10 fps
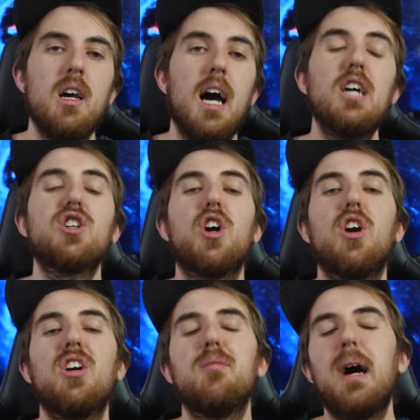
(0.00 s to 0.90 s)
How's it going,
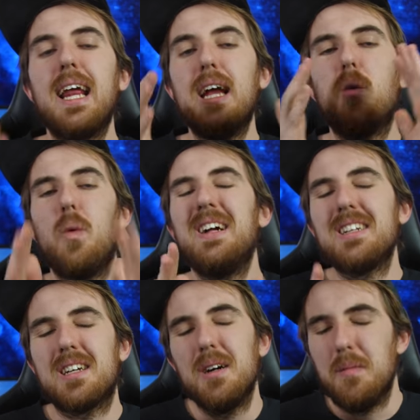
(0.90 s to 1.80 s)
everybody?
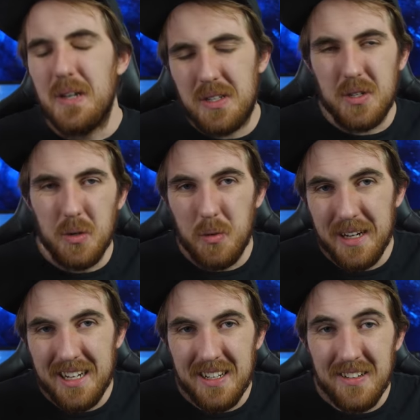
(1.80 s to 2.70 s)
Welcome to
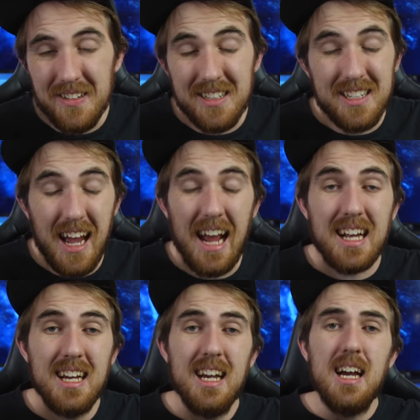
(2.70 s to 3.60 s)
We Do
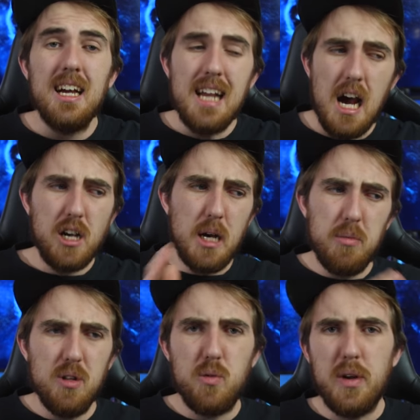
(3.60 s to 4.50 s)
Tech. Now, a
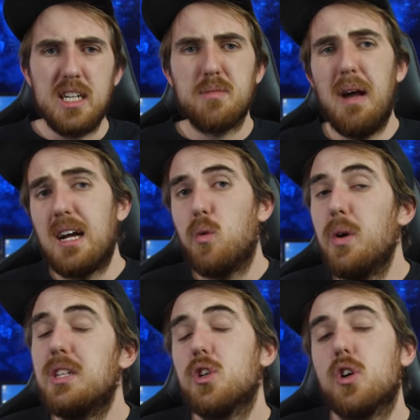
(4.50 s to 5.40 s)
couple of weeks back,
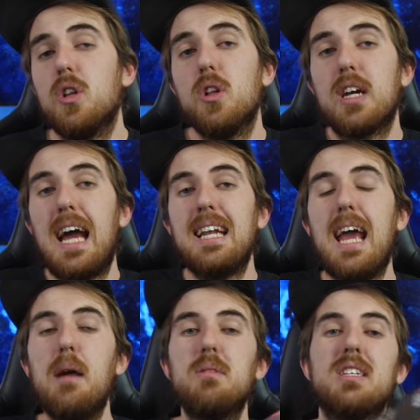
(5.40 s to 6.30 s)
we took a look at
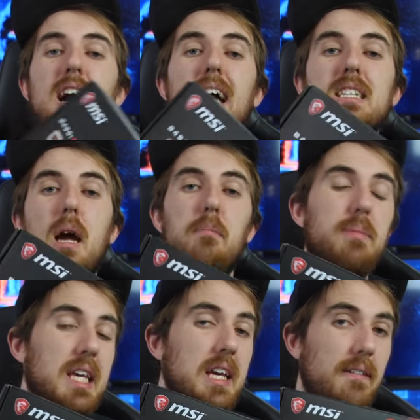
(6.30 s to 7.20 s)
MSI's
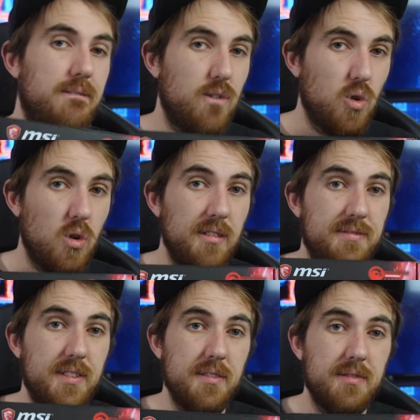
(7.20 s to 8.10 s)

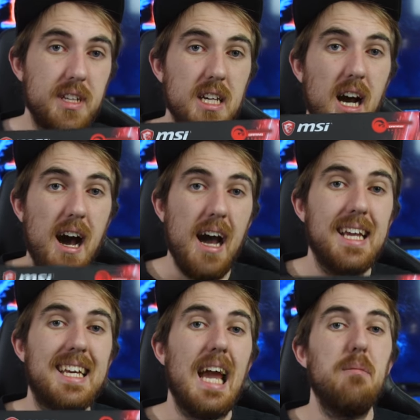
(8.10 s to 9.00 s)

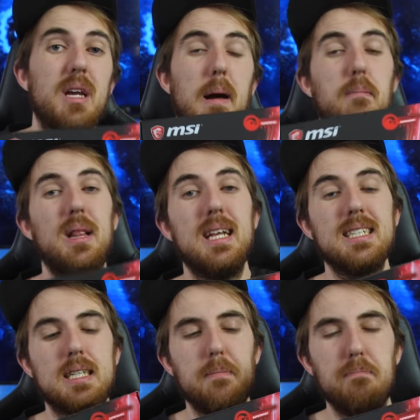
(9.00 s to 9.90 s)
B450i Gaming
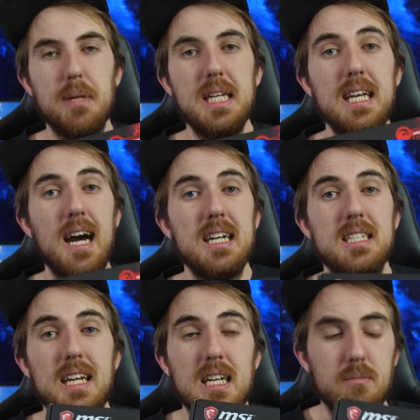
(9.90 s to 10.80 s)
Plus Mini
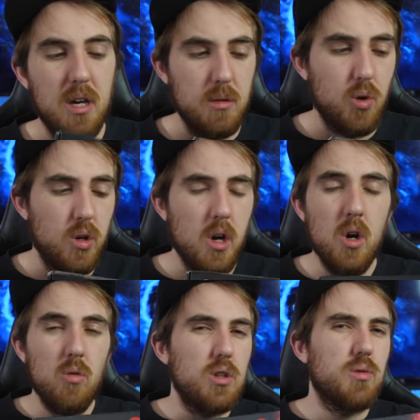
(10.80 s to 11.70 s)
ITX motherboard,
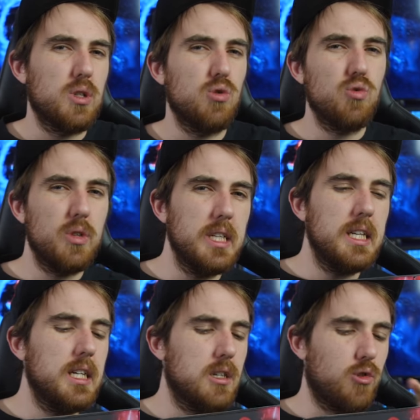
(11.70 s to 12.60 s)
which was
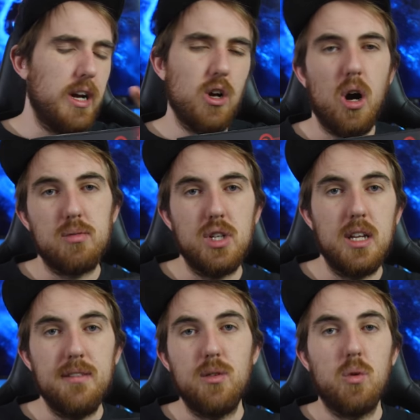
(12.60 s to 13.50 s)
really a great option
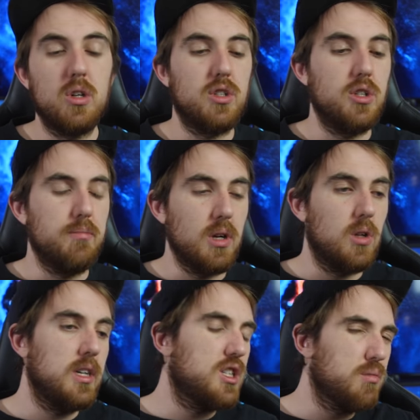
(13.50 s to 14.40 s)
if you want to build
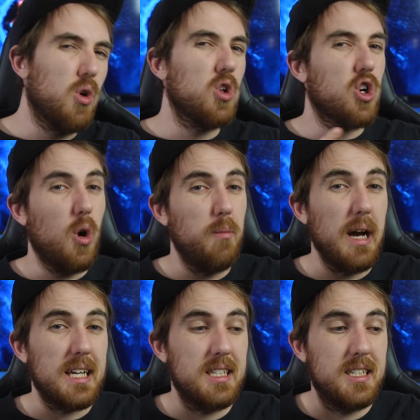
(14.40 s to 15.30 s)
a small
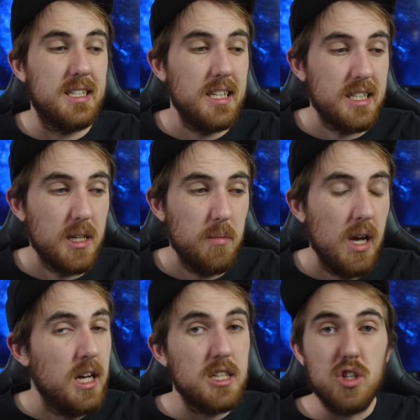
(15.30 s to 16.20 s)
compact system,
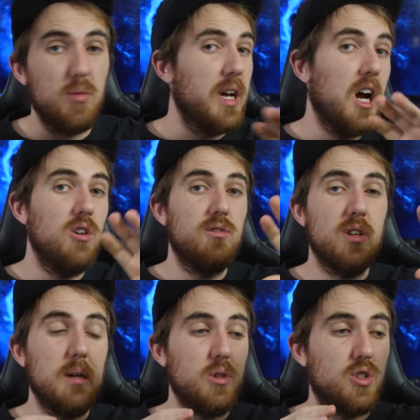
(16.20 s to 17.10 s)
still be
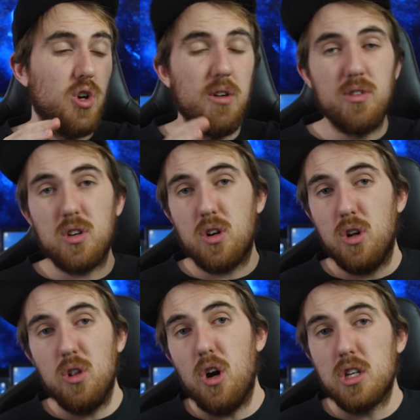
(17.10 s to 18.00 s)
able to
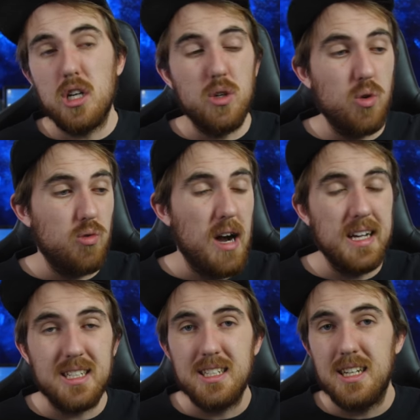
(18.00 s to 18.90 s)
overclock your
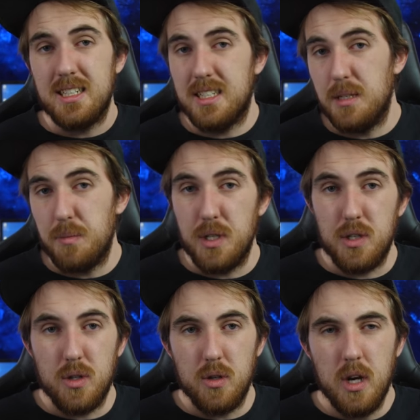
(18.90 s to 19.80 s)
Ryzen
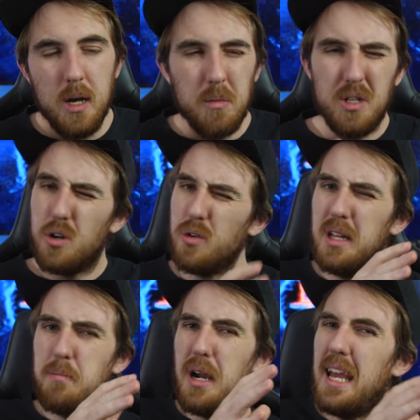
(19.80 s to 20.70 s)
CPU, but not
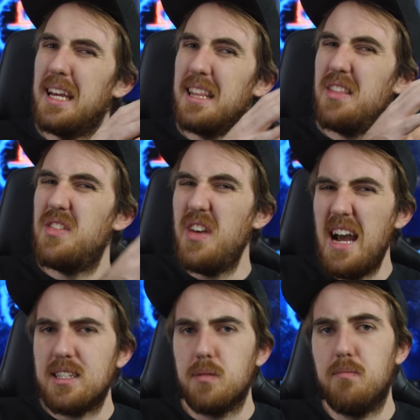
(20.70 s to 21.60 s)
really pay
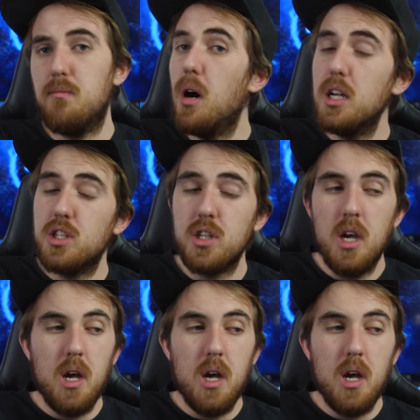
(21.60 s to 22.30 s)
that much.